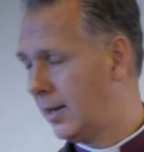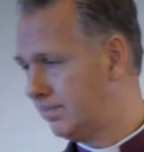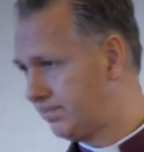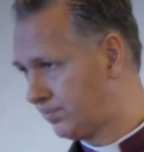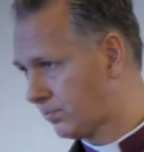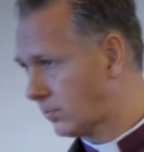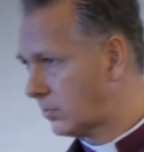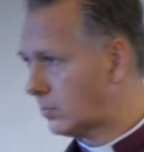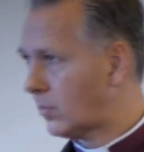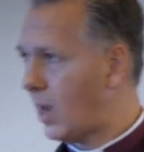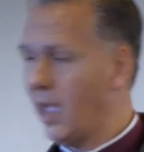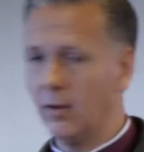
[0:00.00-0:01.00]
um,
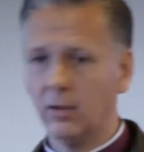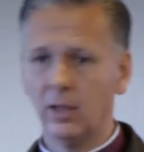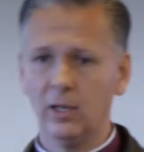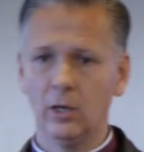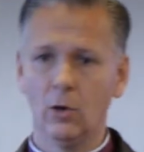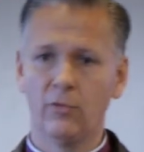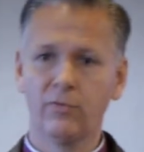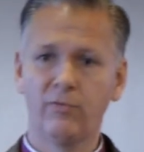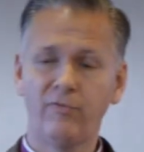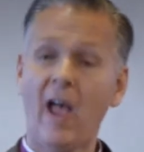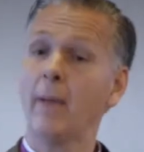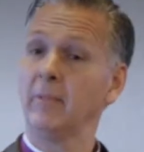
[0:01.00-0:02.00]
you know,
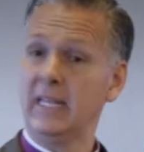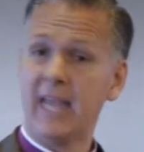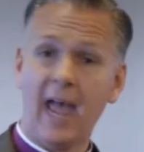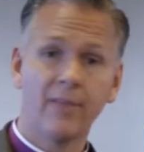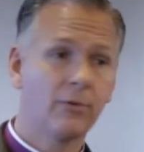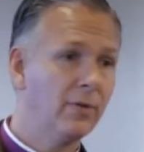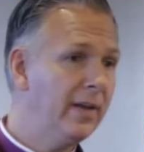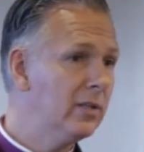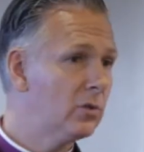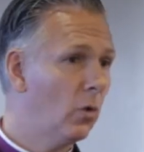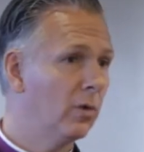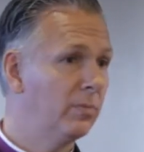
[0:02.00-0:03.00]
family
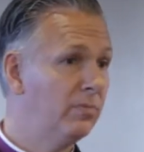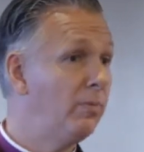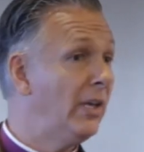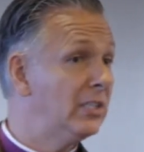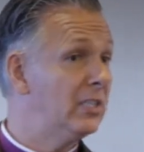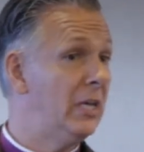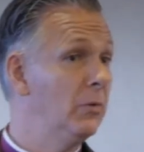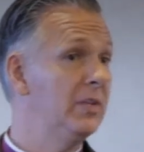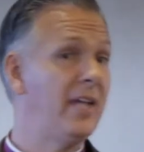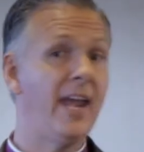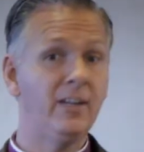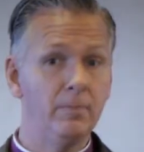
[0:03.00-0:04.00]
gatherings or places he
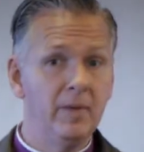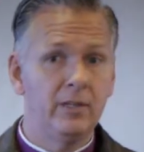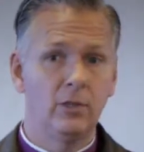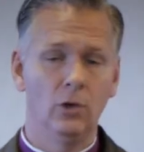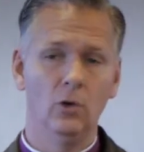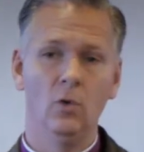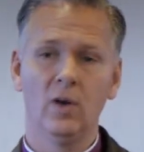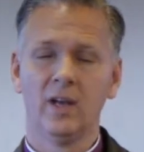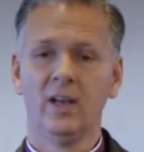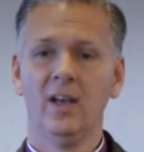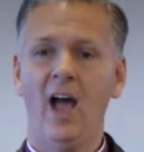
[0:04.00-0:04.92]
would take me to,